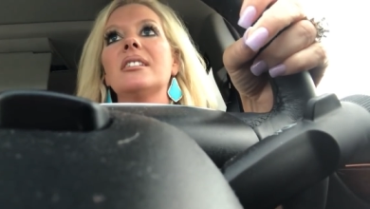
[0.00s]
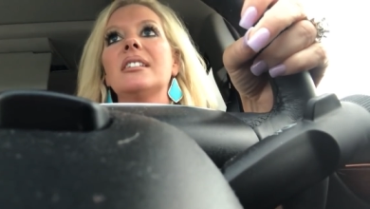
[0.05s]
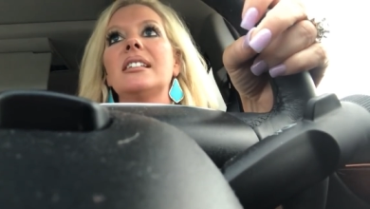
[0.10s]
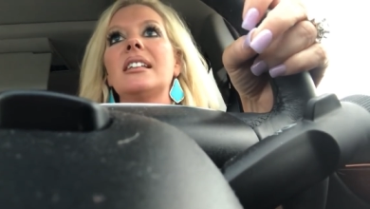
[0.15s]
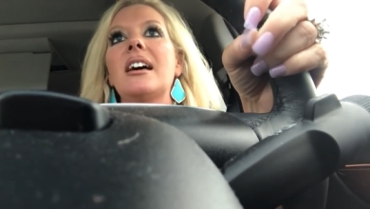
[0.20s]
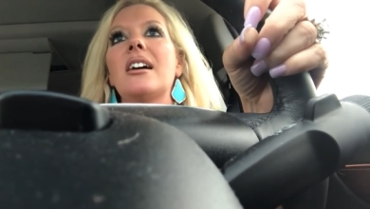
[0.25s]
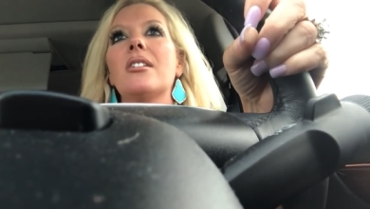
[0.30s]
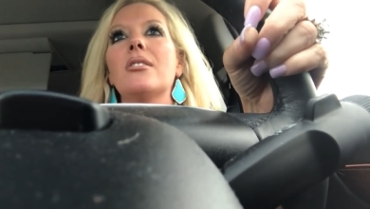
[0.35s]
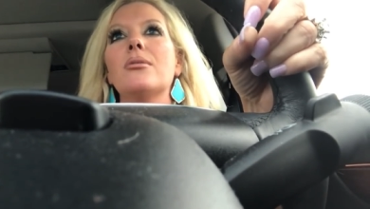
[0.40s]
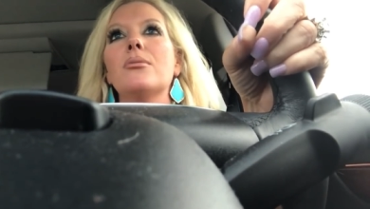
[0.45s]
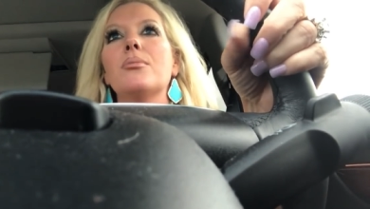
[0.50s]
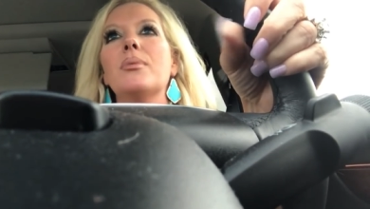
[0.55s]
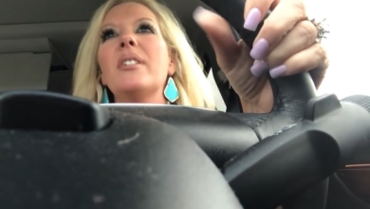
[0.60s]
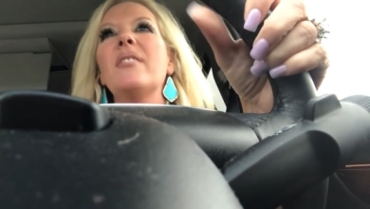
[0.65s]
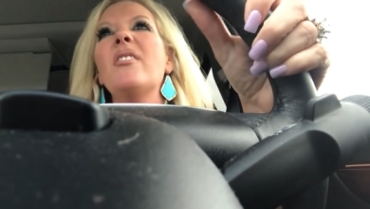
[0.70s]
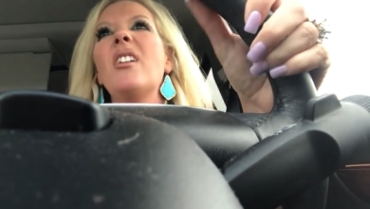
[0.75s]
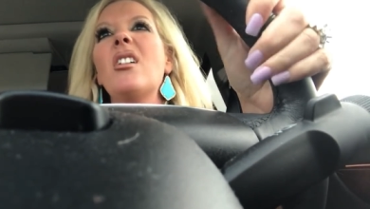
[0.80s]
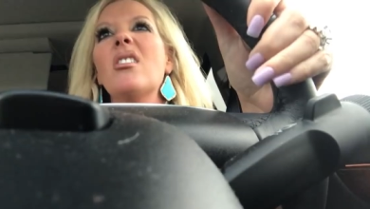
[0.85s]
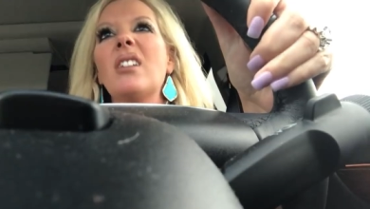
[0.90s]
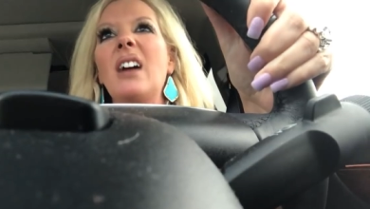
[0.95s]
So
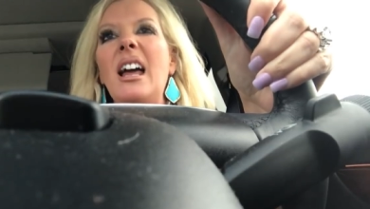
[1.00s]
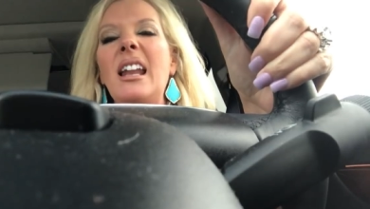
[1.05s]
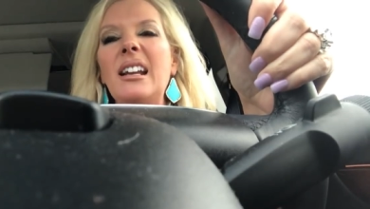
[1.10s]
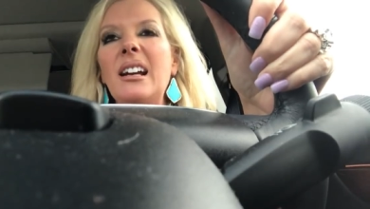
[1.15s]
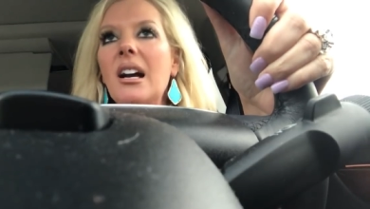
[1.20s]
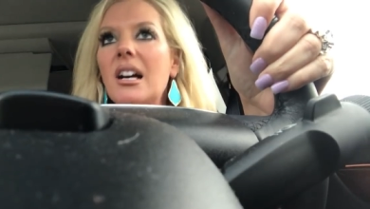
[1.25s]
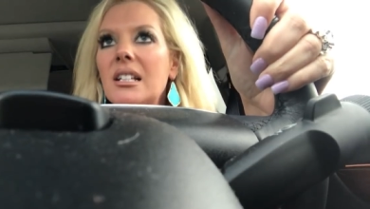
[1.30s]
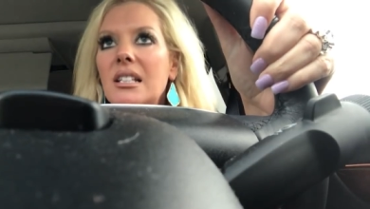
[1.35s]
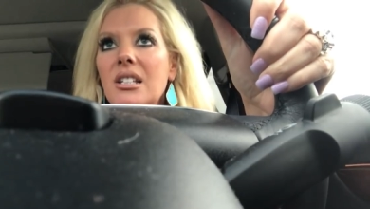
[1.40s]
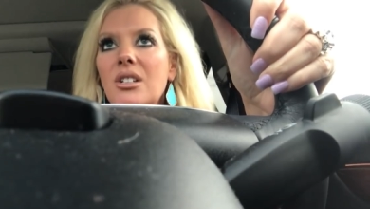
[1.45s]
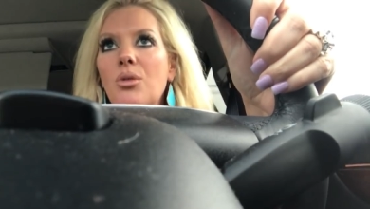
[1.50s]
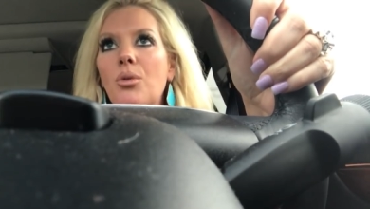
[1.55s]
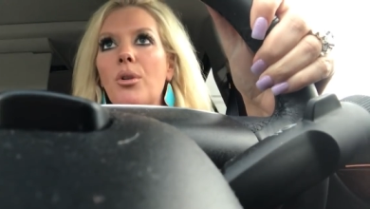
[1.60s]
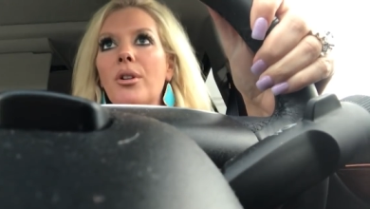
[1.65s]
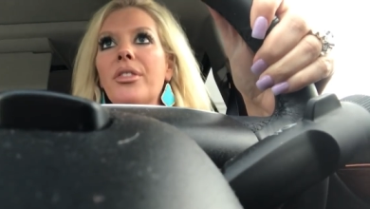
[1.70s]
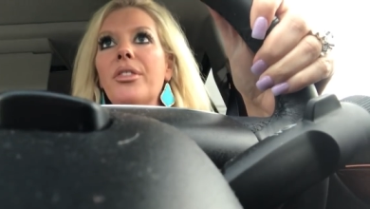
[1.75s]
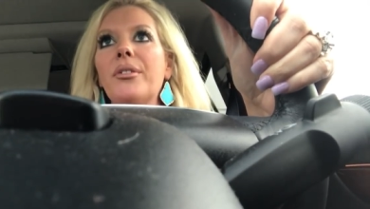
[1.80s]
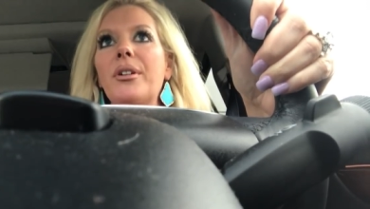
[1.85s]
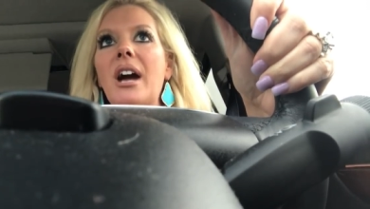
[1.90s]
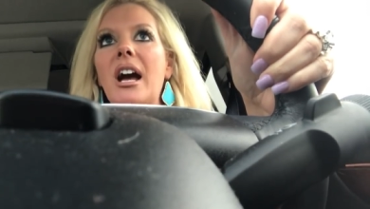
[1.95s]
we've all kind of got
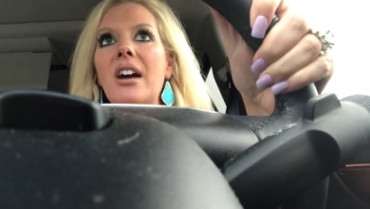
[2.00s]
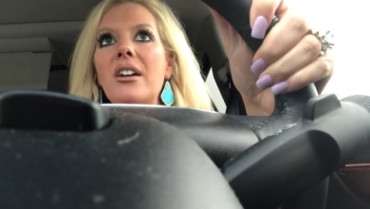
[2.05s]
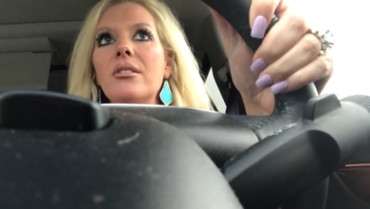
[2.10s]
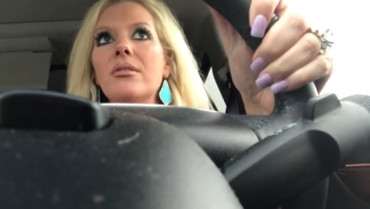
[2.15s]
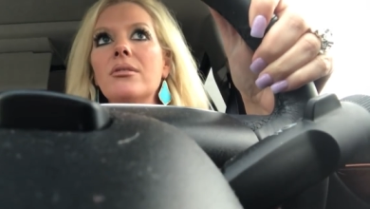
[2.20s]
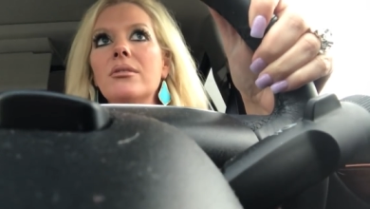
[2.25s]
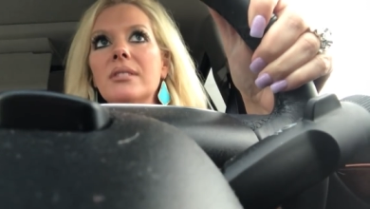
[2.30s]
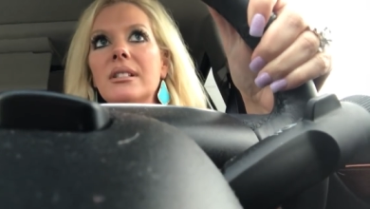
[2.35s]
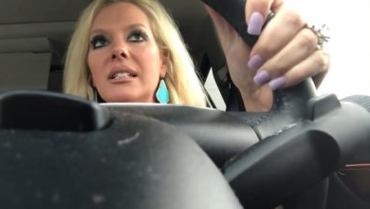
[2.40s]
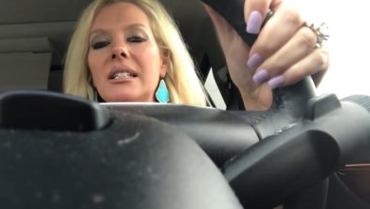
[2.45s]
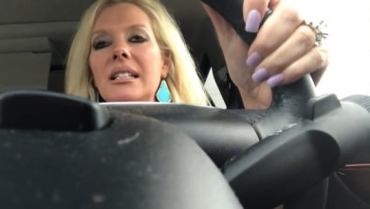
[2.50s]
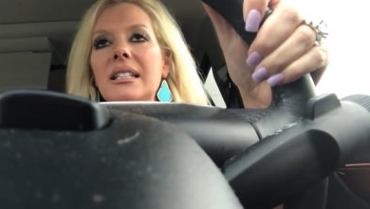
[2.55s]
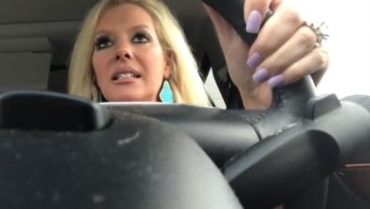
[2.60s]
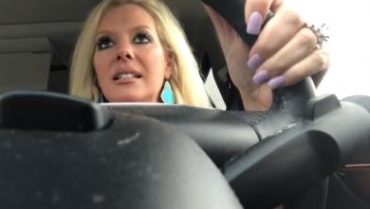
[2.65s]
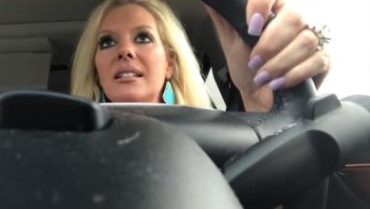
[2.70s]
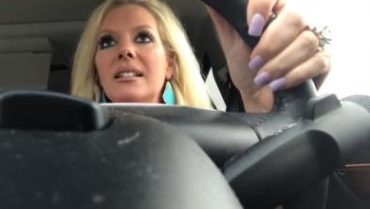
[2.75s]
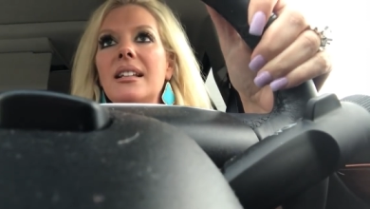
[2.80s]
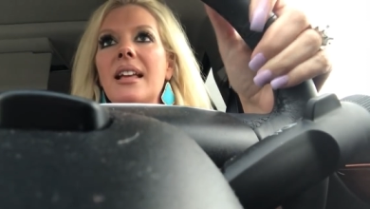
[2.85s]
sore throats.